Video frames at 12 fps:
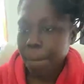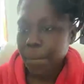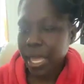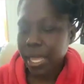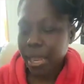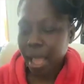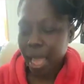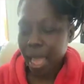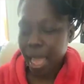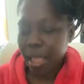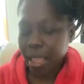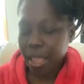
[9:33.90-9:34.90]
And
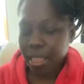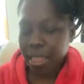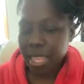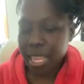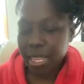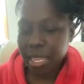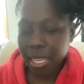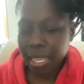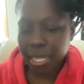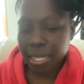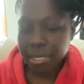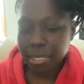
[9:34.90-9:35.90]
the thing
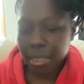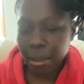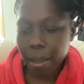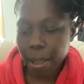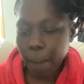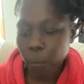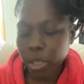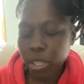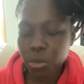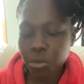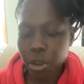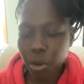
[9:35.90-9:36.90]
is, when
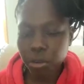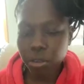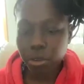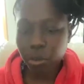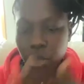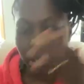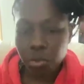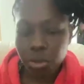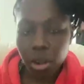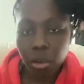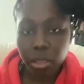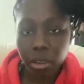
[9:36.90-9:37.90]
you know
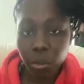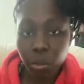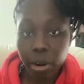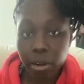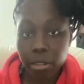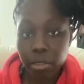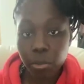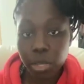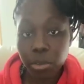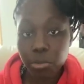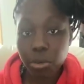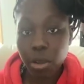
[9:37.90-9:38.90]
your worth,
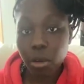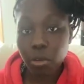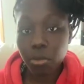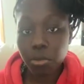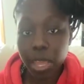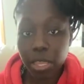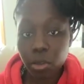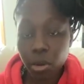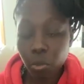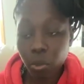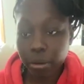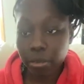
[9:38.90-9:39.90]
when you know that you
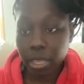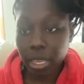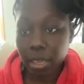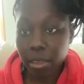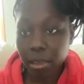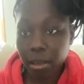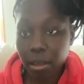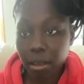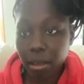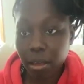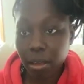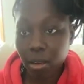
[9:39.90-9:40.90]
are worthy,
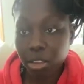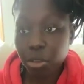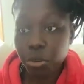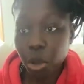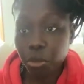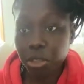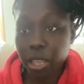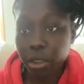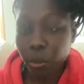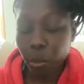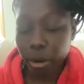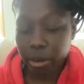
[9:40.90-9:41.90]
you know that
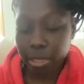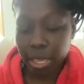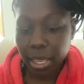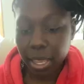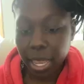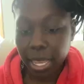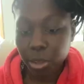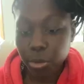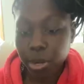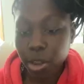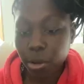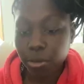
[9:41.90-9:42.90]
you're worthy, and you
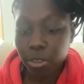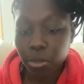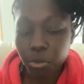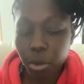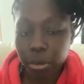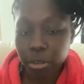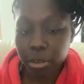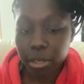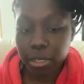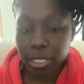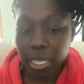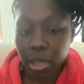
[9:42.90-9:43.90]
know you worked on
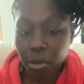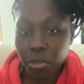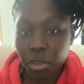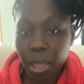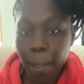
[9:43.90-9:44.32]
yourself,